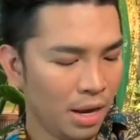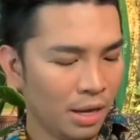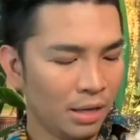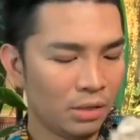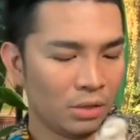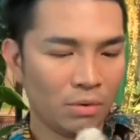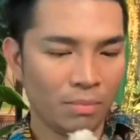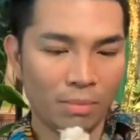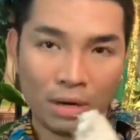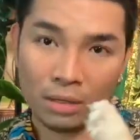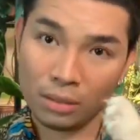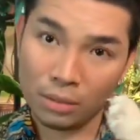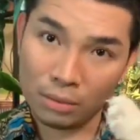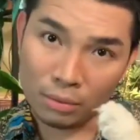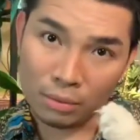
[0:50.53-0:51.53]
So
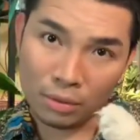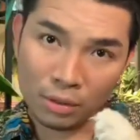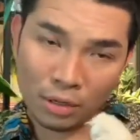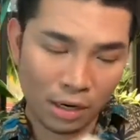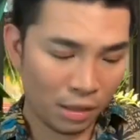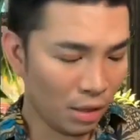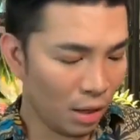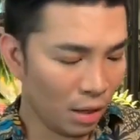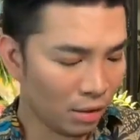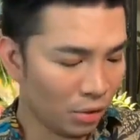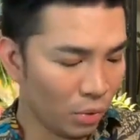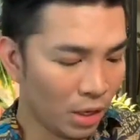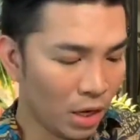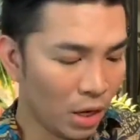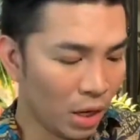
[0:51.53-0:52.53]
Monsoon is also
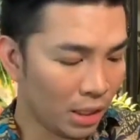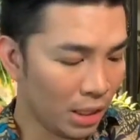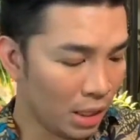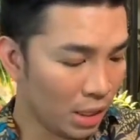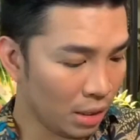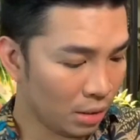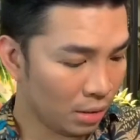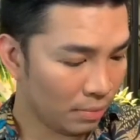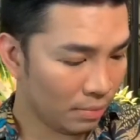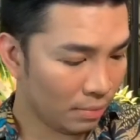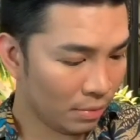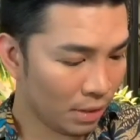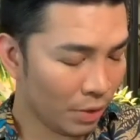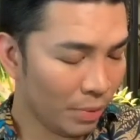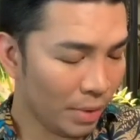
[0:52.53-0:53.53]
the naughtiest.
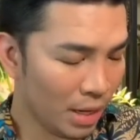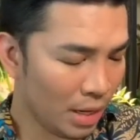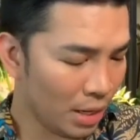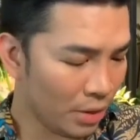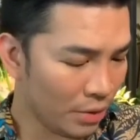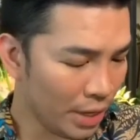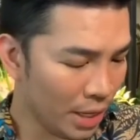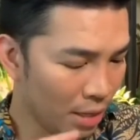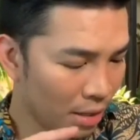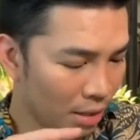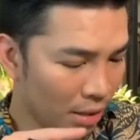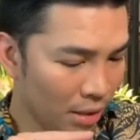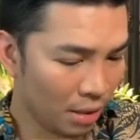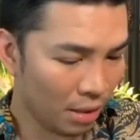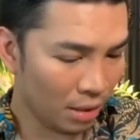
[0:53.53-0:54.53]
Are we gonna agree?
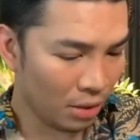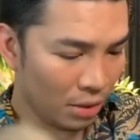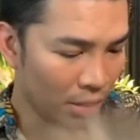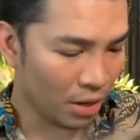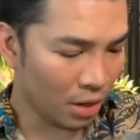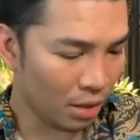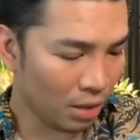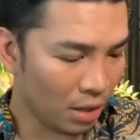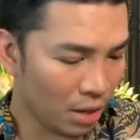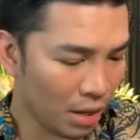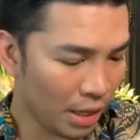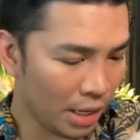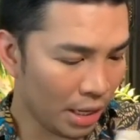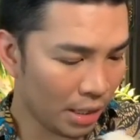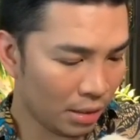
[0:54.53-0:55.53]
You're not the
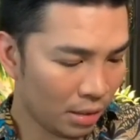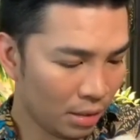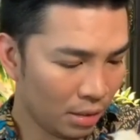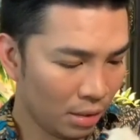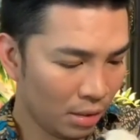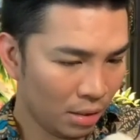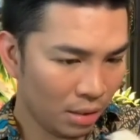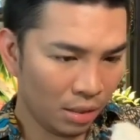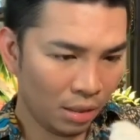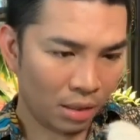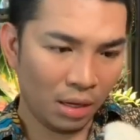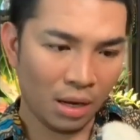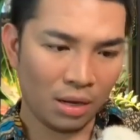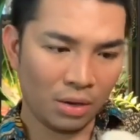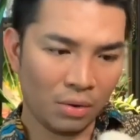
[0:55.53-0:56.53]
naughtiest.
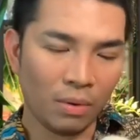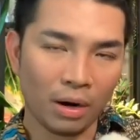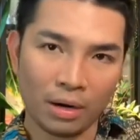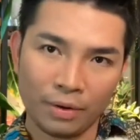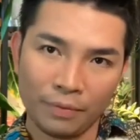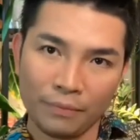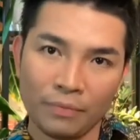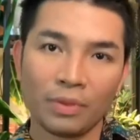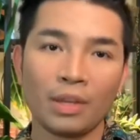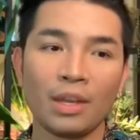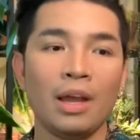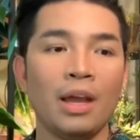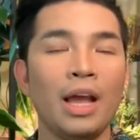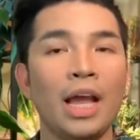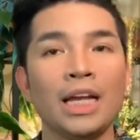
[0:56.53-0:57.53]
Yeah, you are.
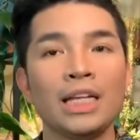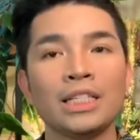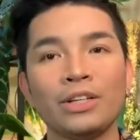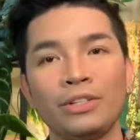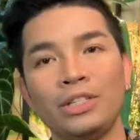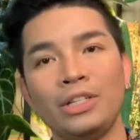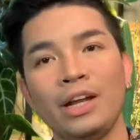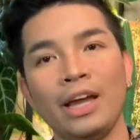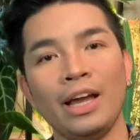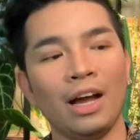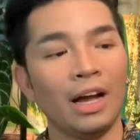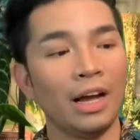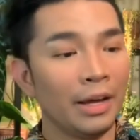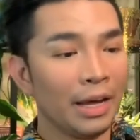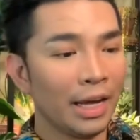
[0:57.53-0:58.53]
So today
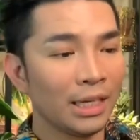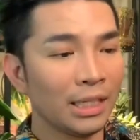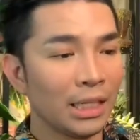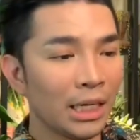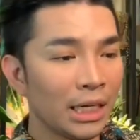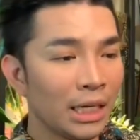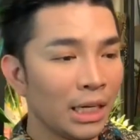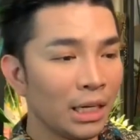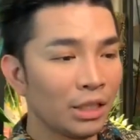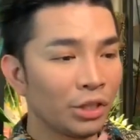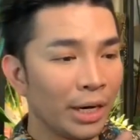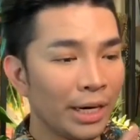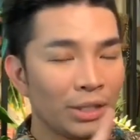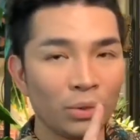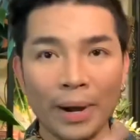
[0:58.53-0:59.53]
I did
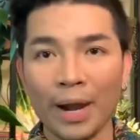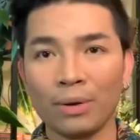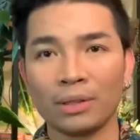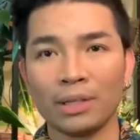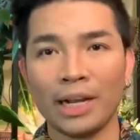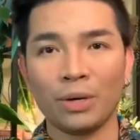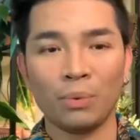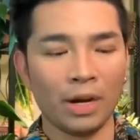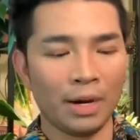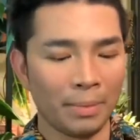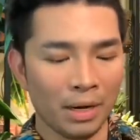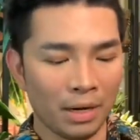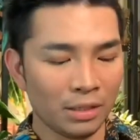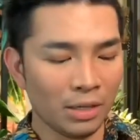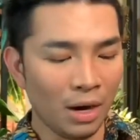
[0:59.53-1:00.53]
try to outline what I'm
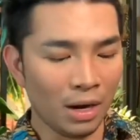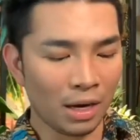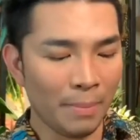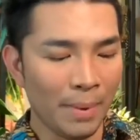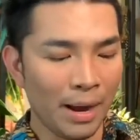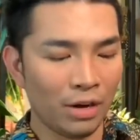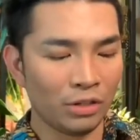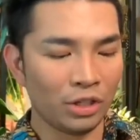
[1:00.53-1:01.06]
going to talk about